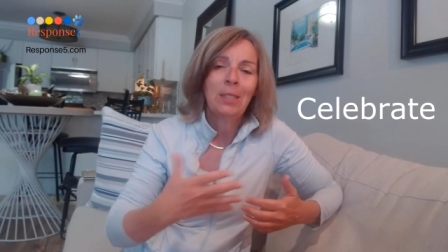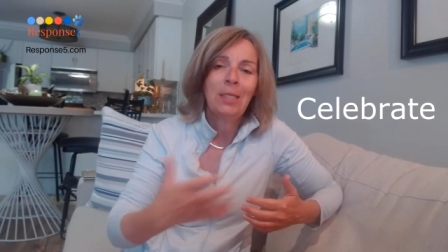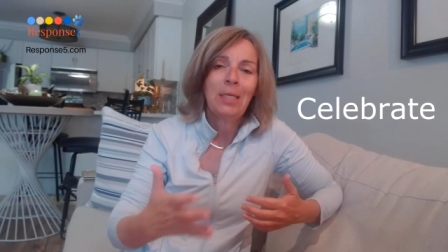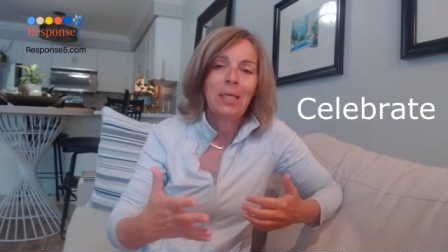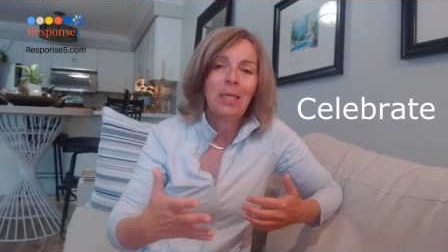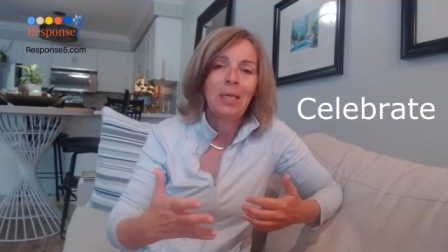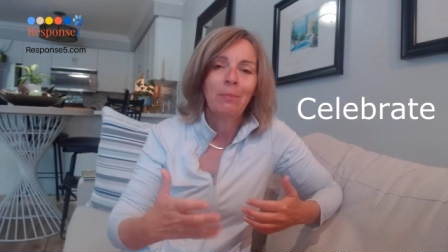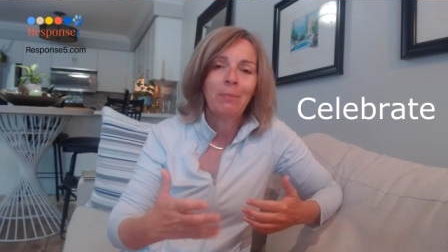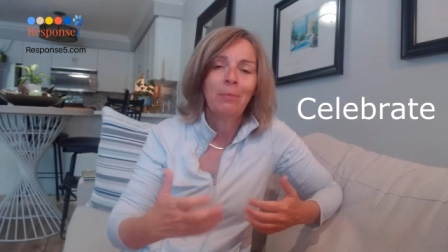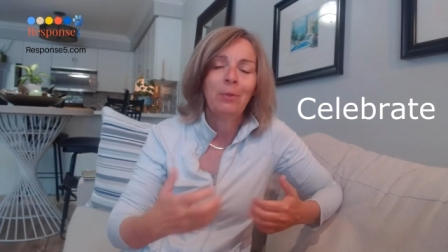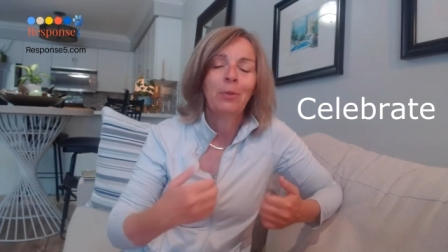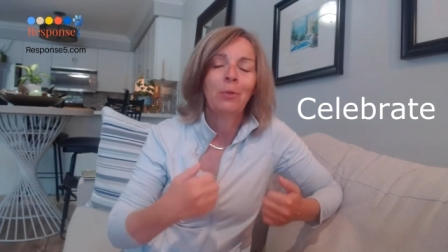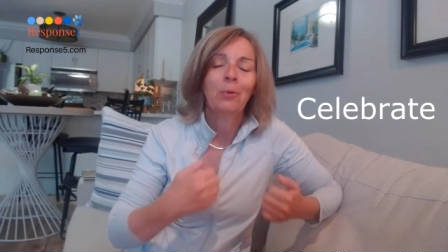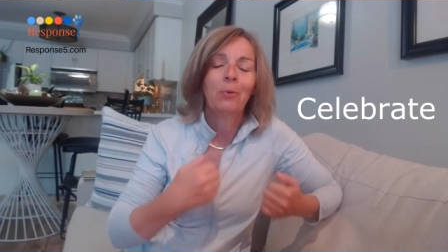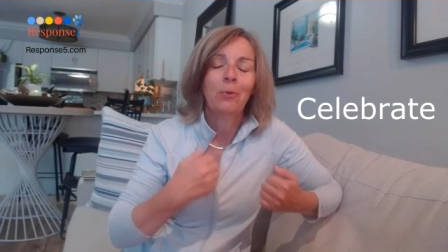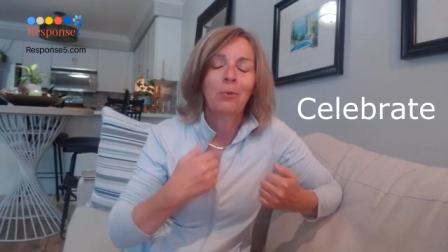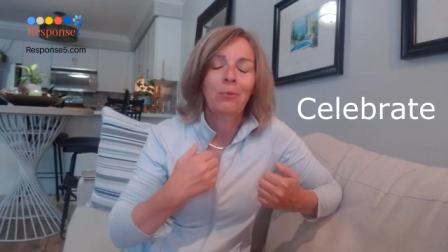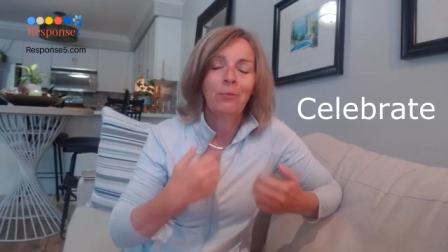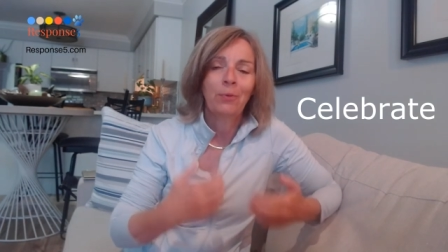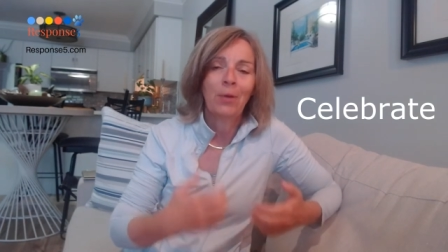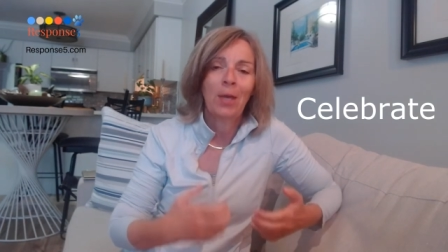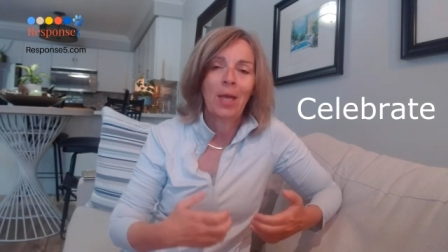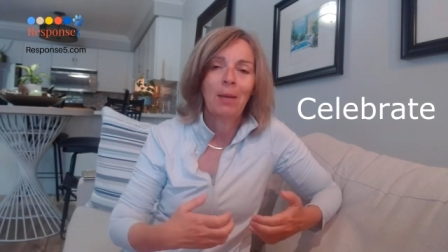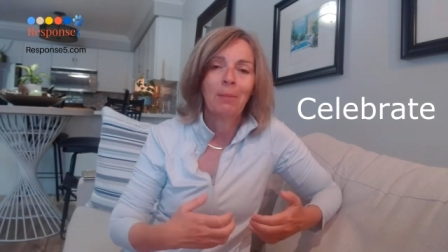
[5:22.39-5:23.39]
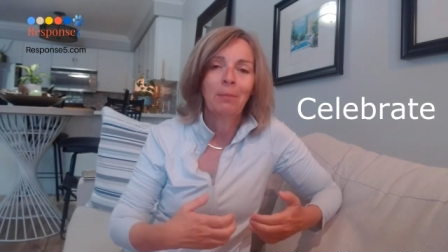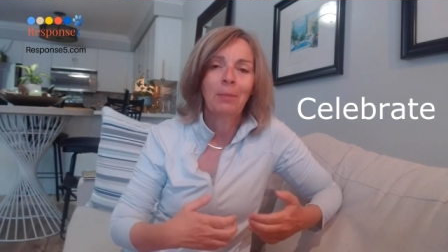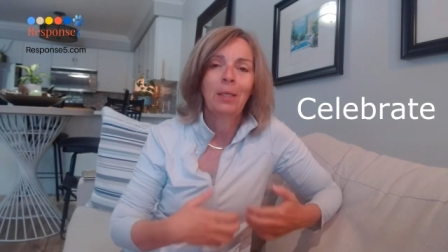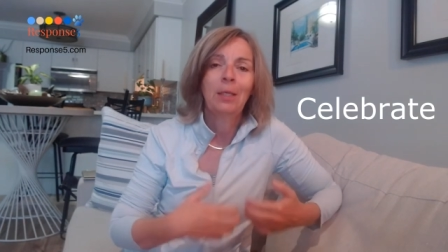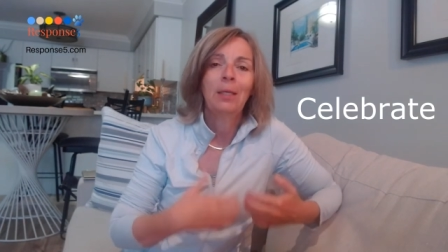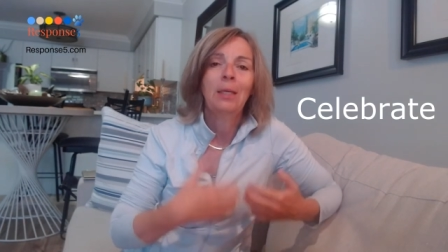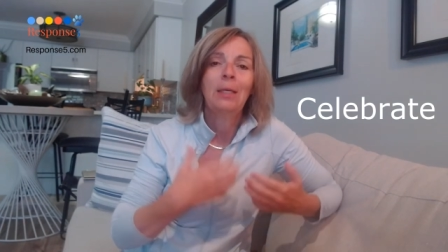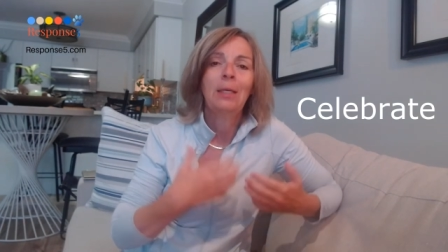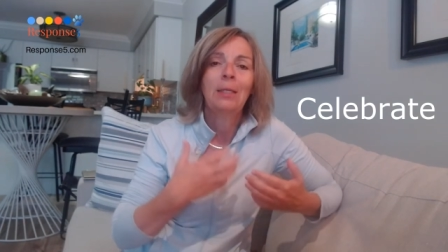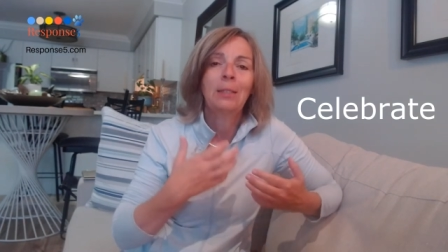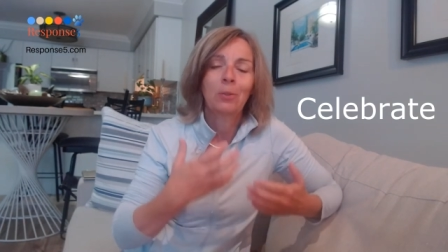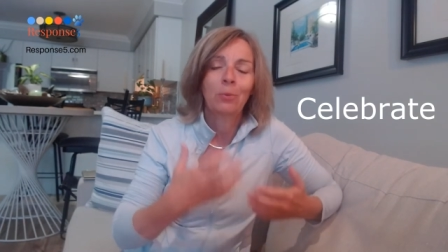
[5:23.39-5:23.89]
team. You're a
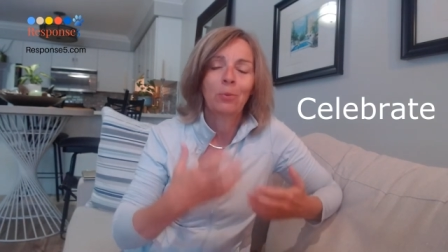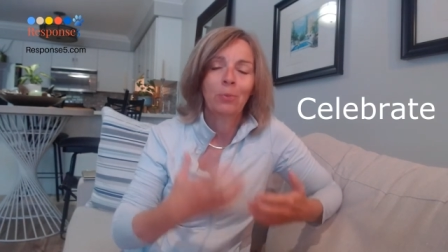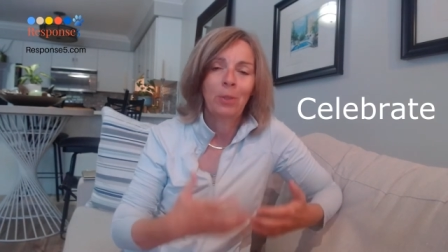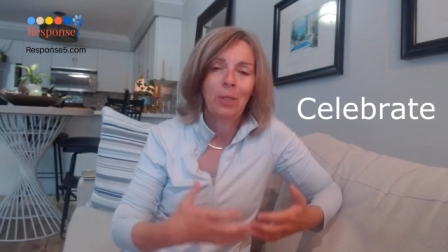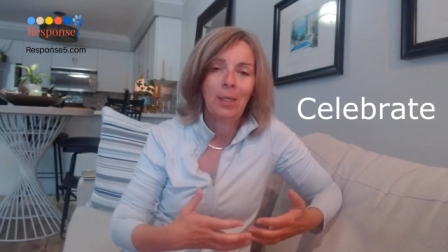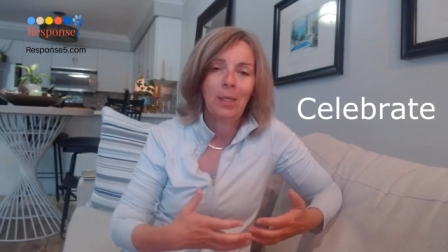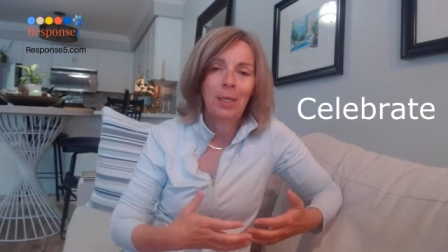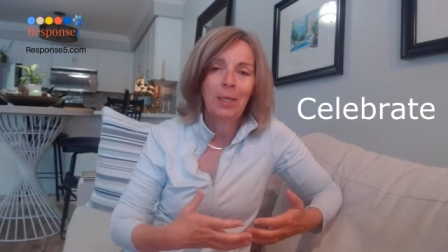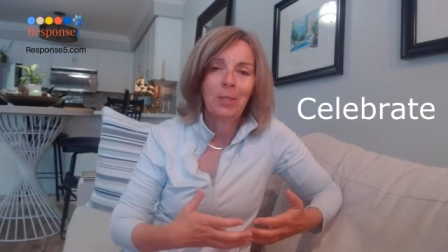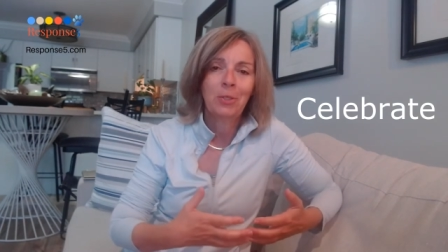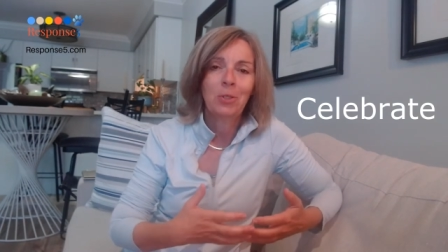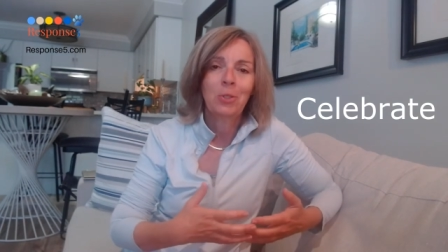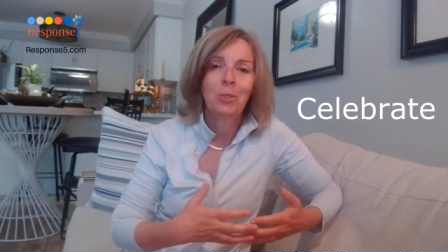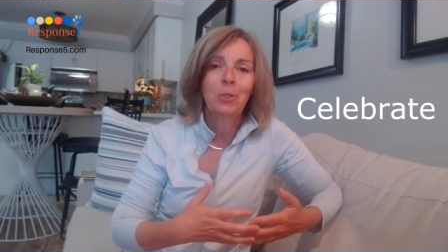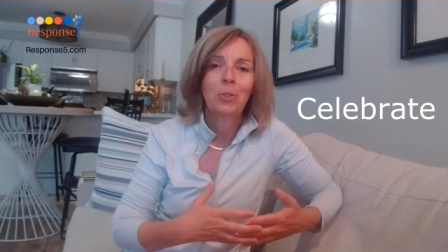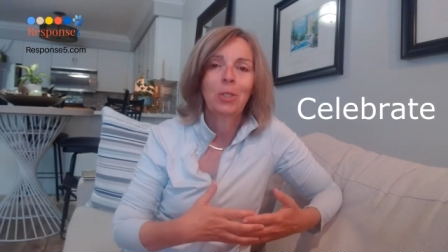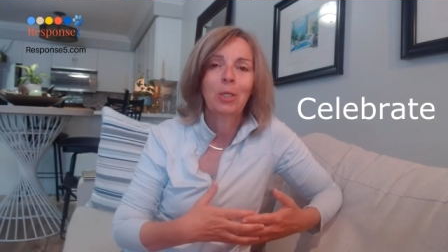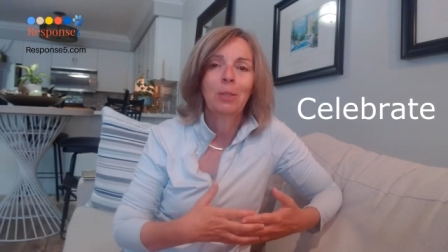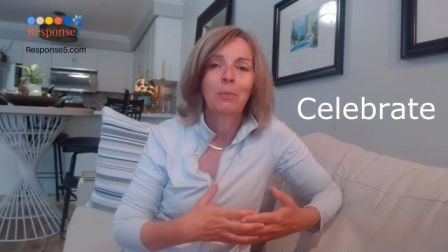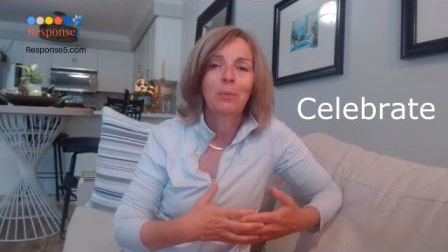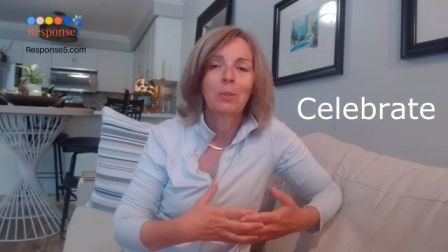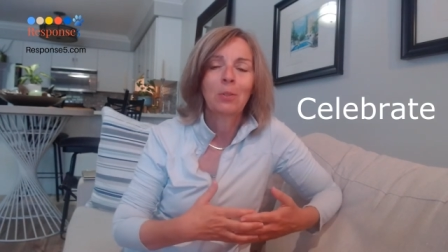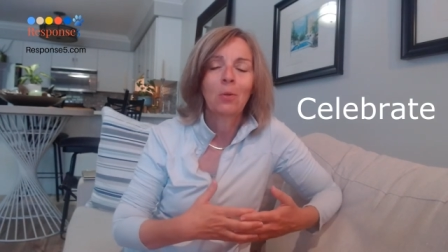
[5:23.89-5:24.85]
family, it's a relationship.